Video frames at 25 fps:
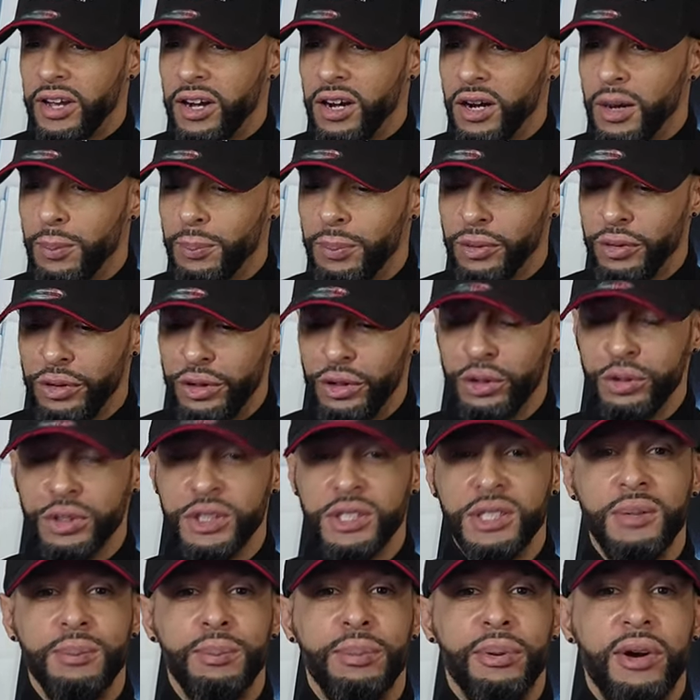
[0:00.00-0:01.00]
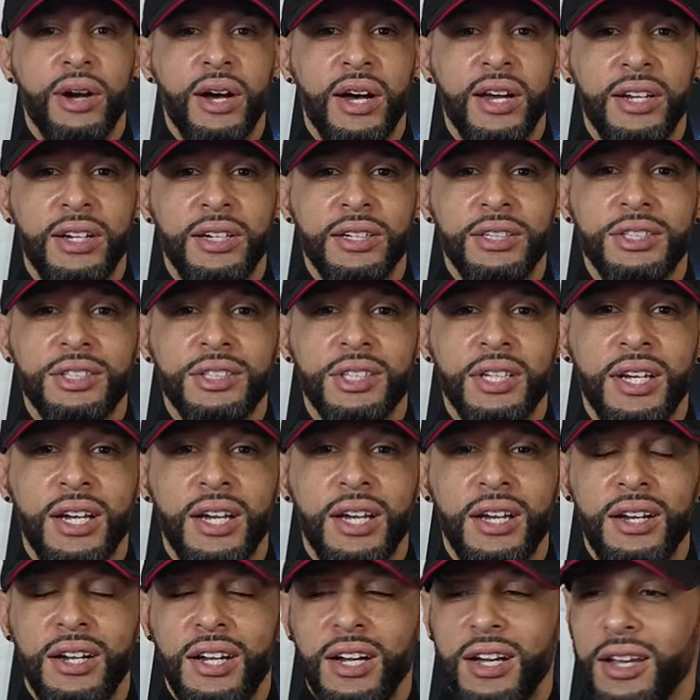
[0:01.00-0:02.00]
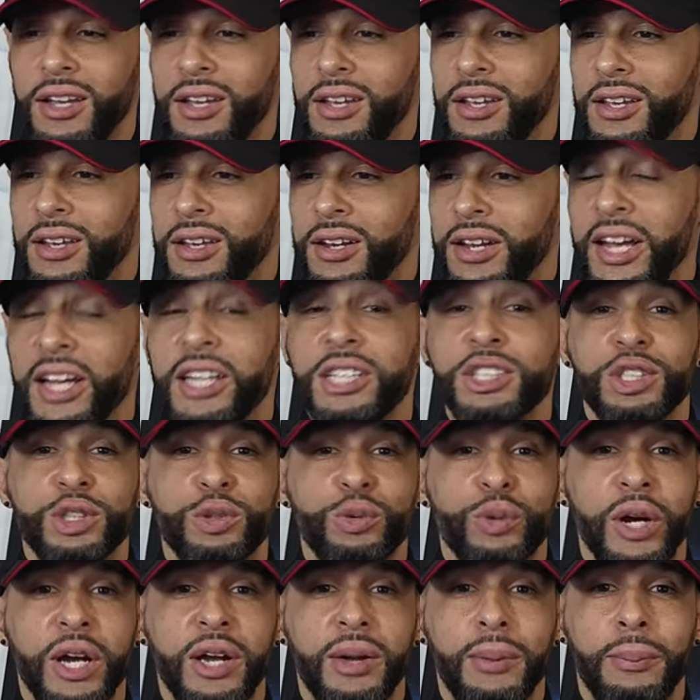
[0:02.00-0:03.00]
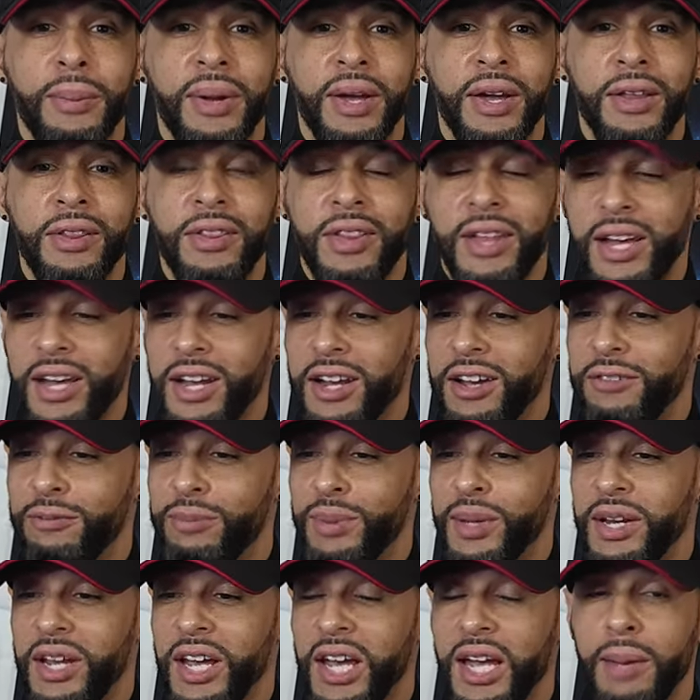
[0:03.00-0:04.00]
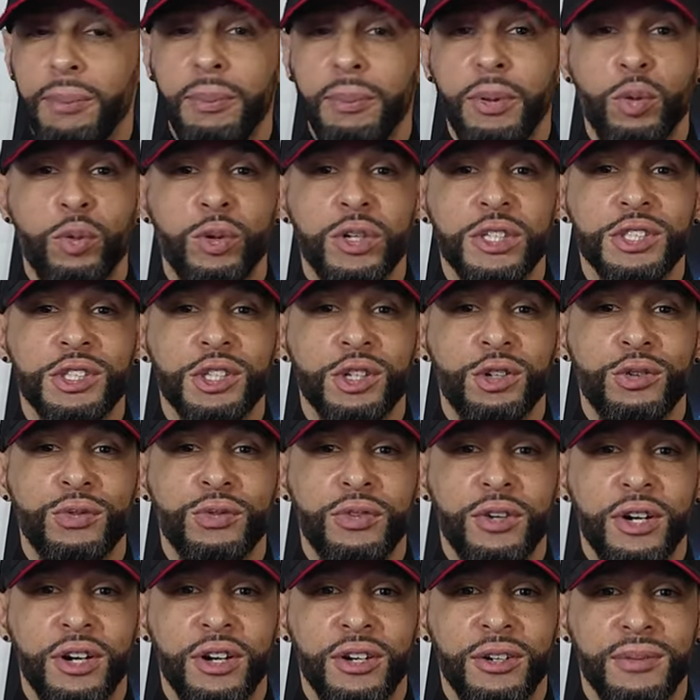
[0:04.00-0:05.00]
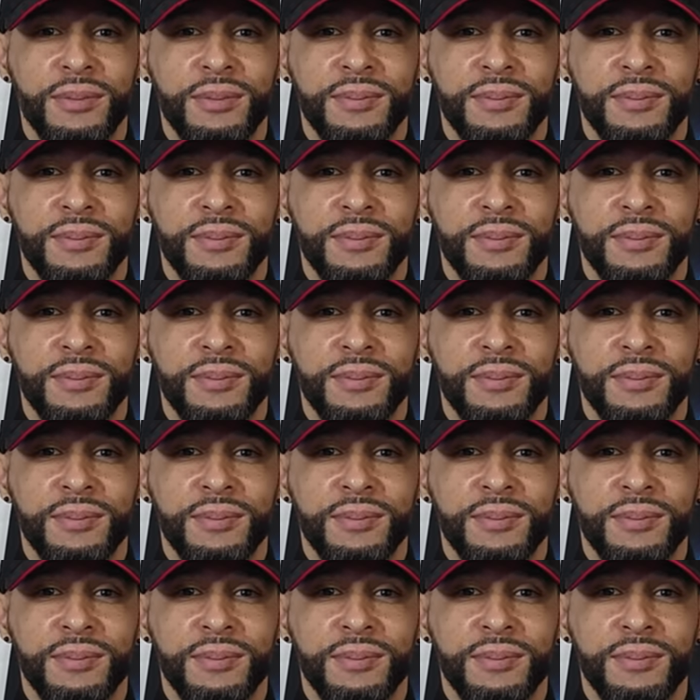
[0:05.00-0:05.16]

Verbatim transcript: are producing products that I can actually recommend that I've been happy with so far.